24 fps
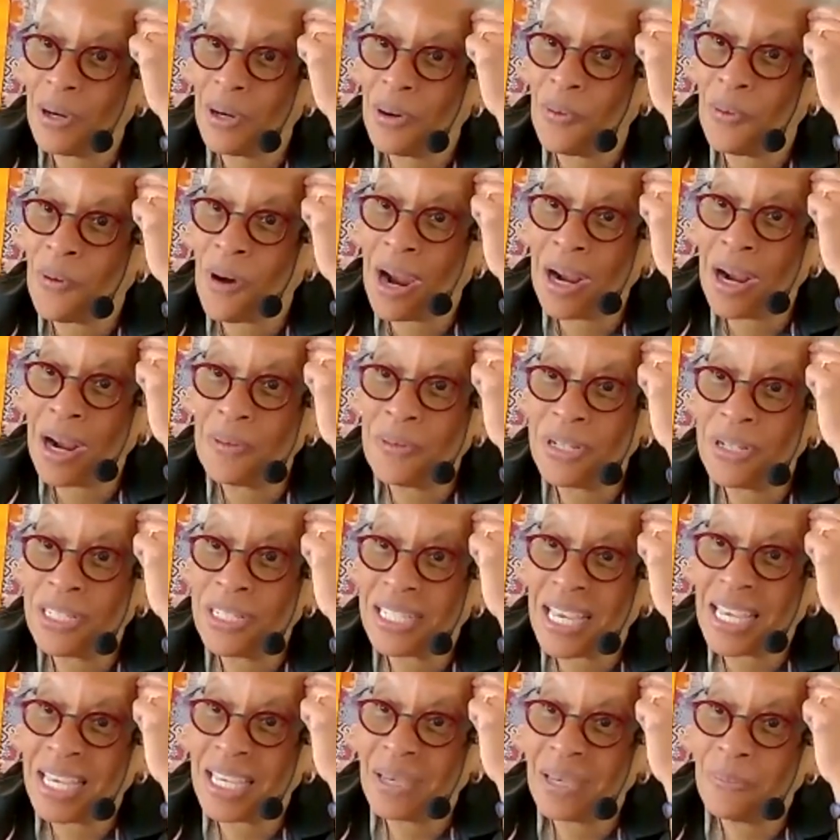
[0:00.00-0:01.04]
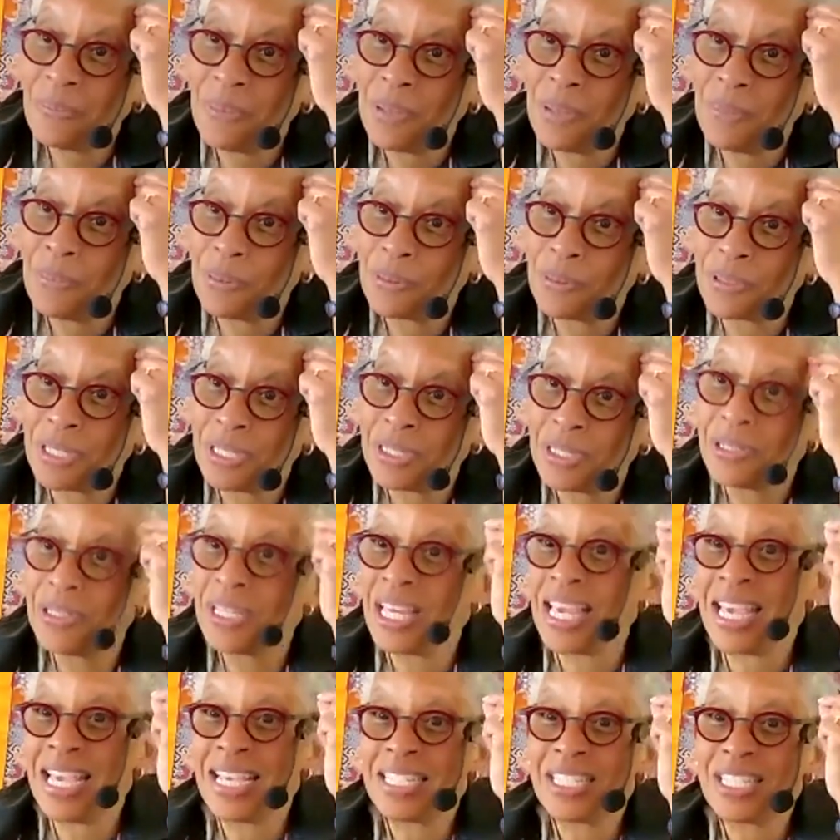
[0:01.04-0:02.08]
Why are we taking people to
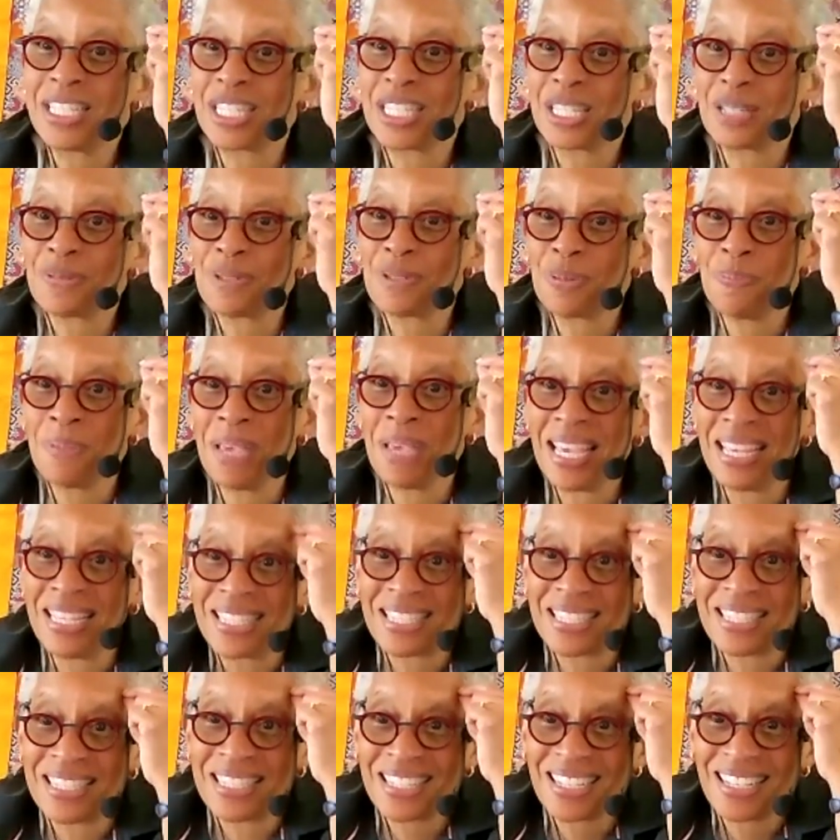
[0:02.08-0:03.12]
the edges of space?